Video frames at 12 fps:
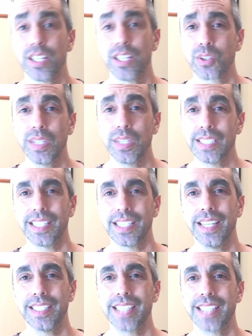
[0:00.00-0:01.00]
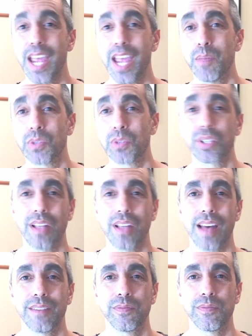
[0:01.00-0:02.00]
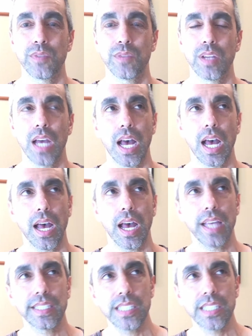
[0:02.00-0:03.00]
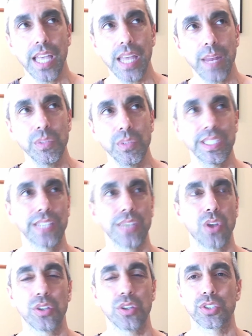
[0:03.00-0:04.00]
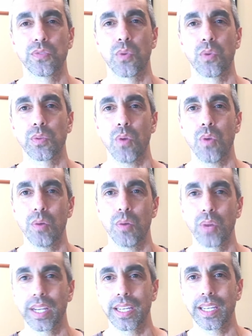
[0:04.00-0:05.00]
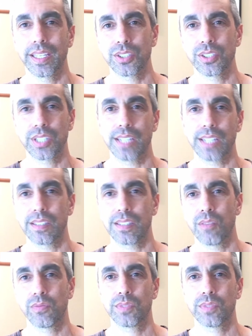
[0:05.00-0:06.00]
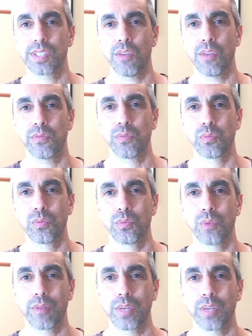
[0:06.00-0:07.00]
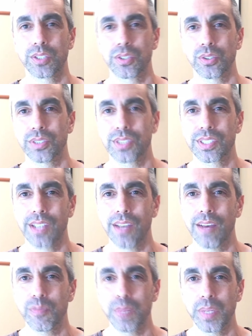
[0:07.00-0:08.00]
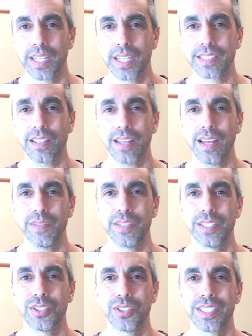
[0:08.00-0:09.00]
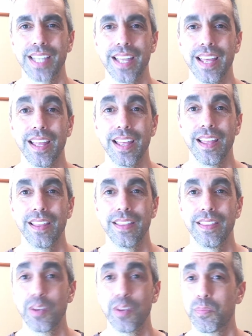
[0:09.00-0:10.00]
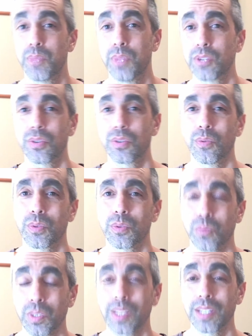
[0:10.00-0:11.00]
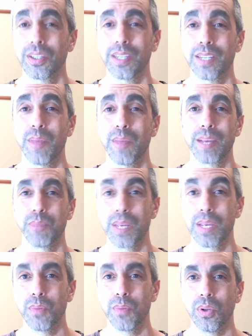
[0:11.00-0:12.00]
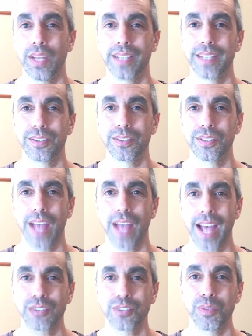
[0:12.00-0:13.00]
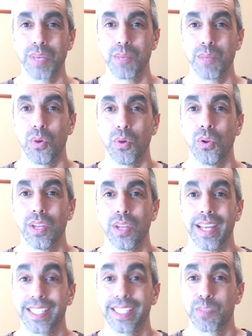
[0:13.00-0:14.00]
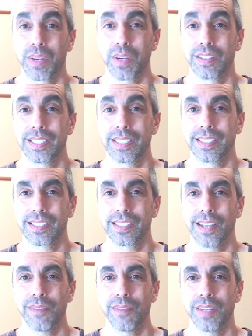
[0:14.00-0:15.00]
So in this game, there's a lot of, I wouldn't say it's all just fourth wall breaking and just that self-referential stuff, but it's a lot of it is just we're really looking to make them people, like they're actually people experiencing stuff.